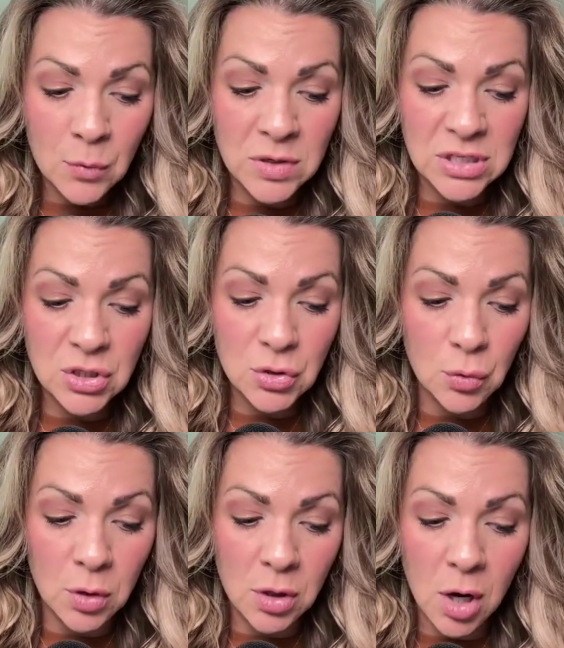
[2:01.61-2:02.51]
We
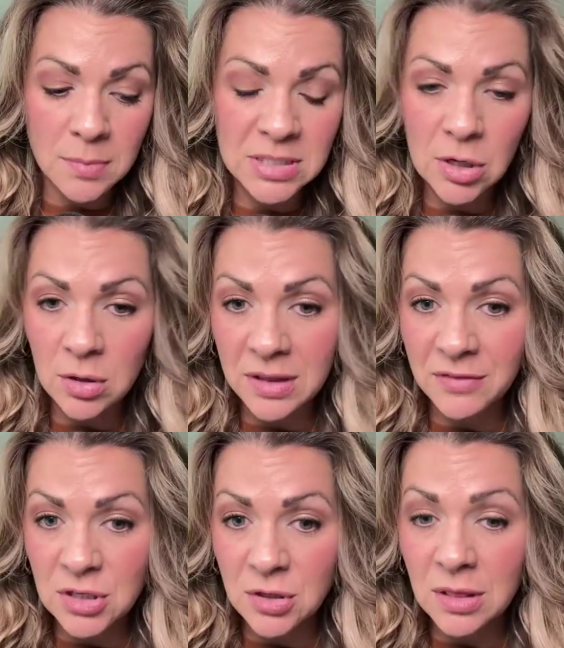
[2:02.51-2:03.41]
store carbs in our
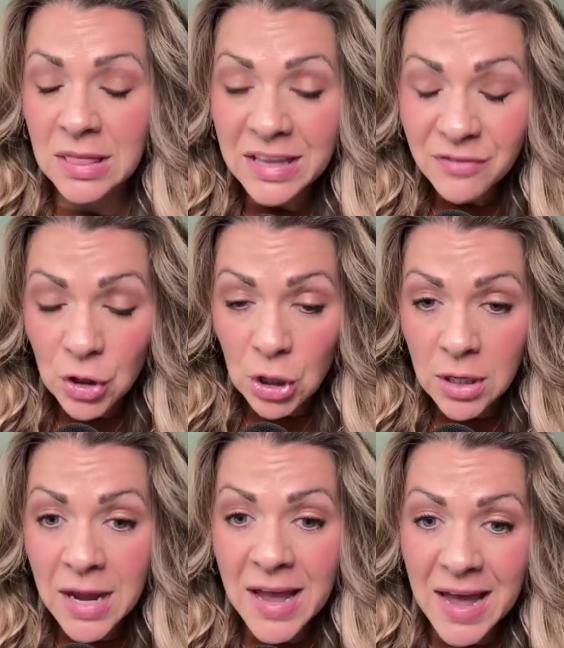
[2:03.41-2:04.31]

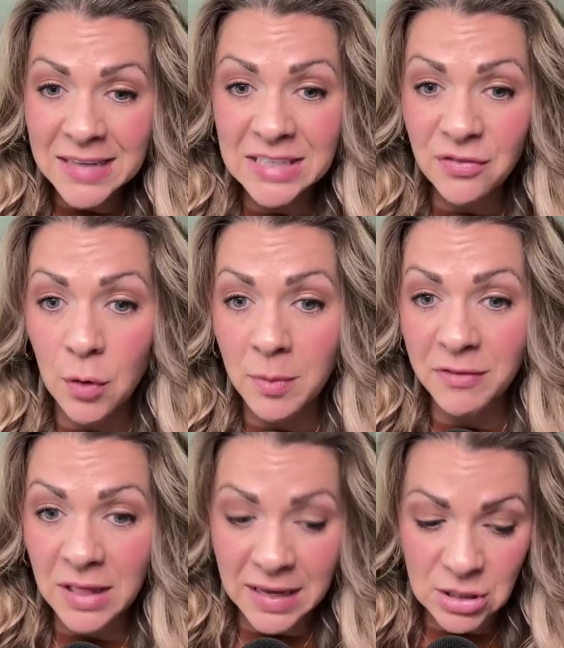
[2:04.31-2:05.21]
liver as a form of
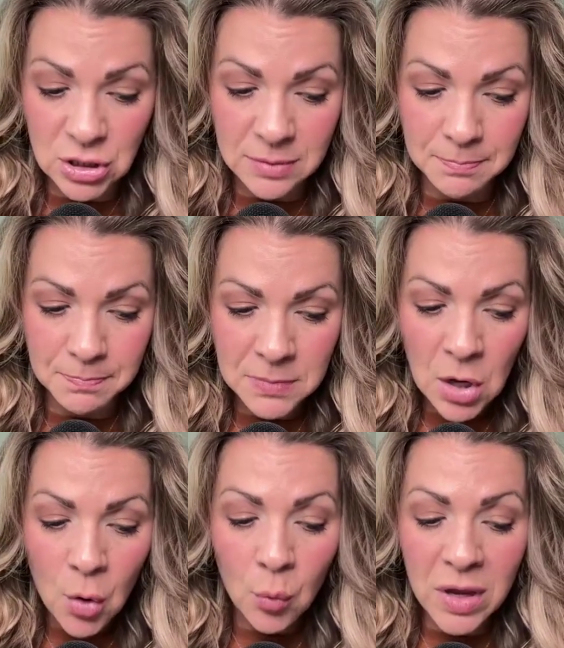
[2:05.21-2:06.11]
glycogen.
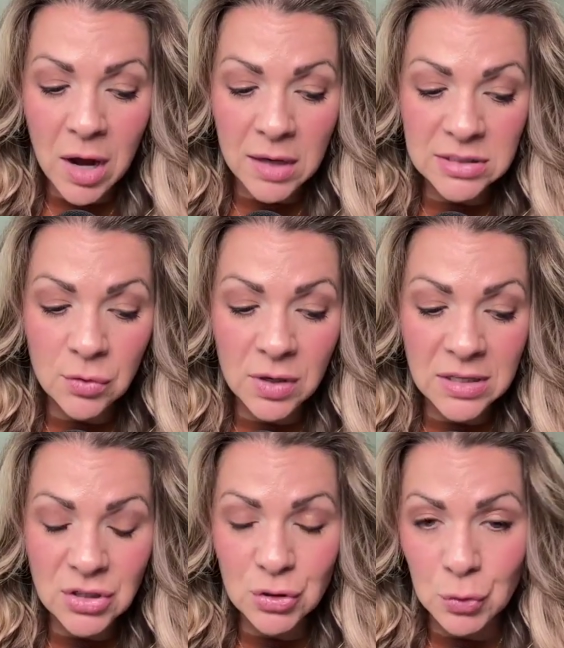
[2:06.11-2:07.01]
We also
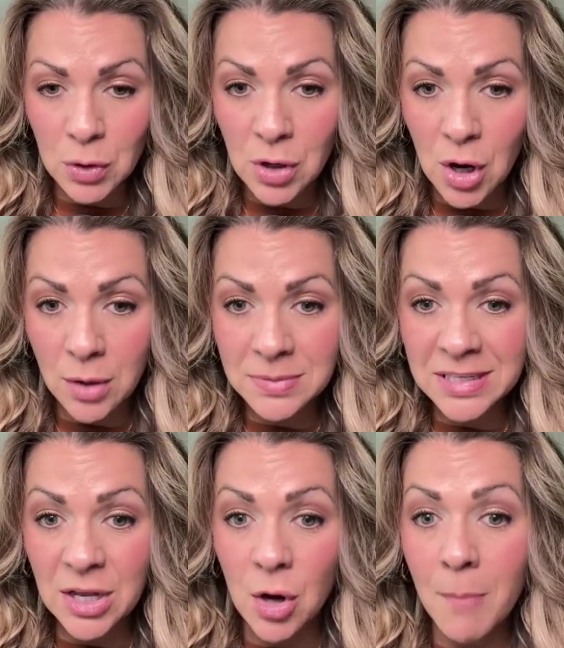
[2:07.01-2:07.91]
can store carbs
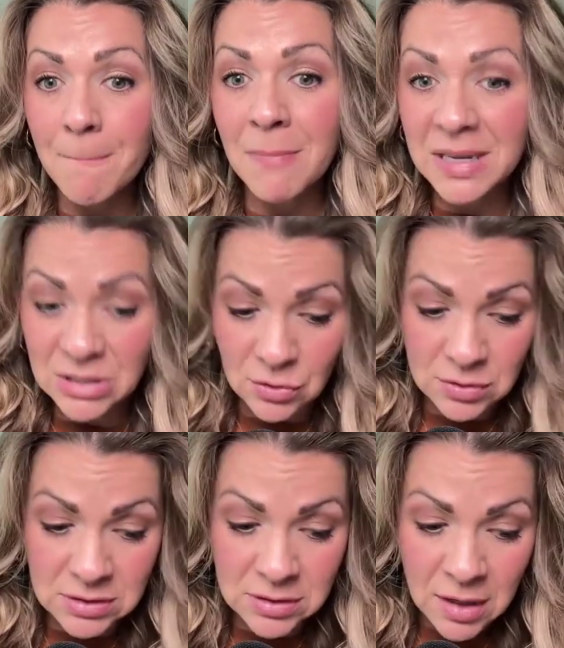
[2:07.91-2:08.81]
in our
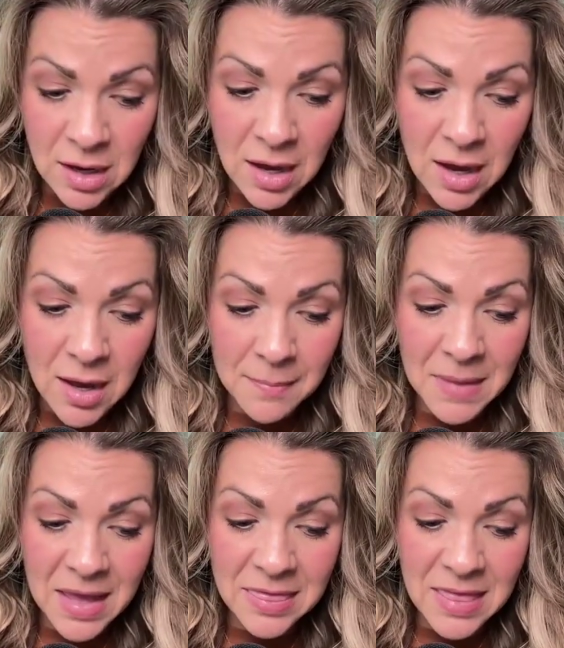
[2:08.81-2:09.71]
muscles,
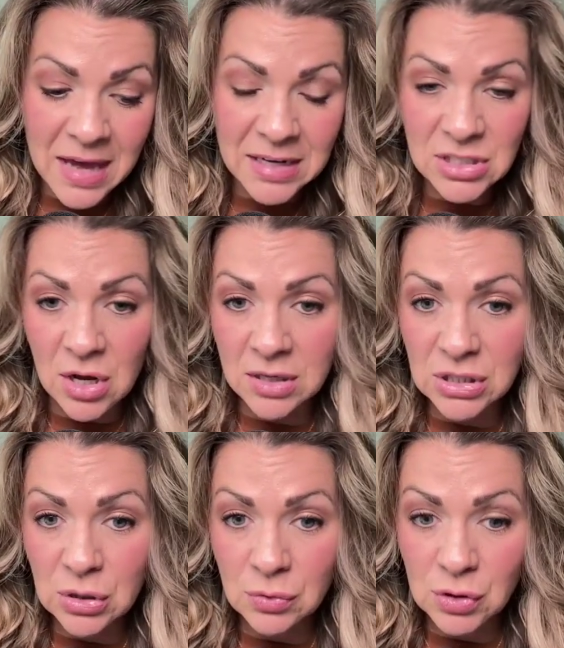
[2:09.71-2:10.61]
and that is
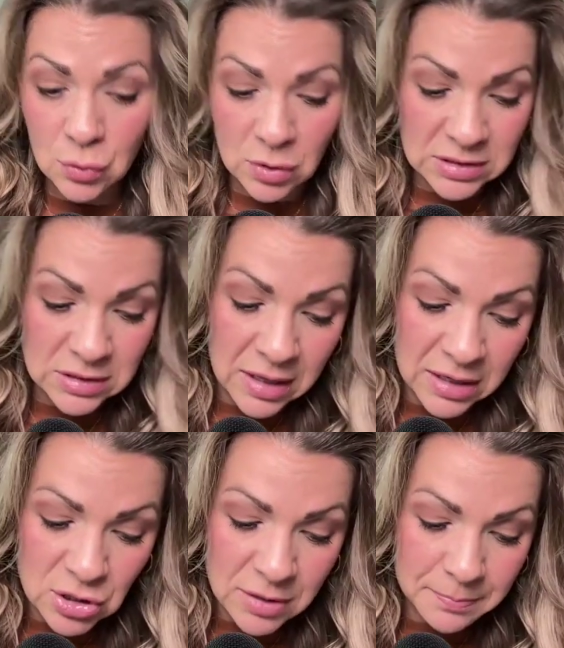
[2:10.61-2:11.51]
also stored as
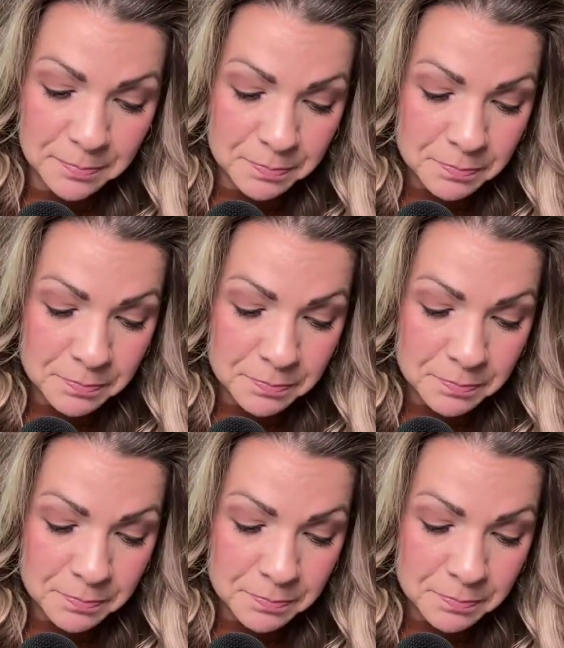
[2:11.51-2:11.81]
glycogen.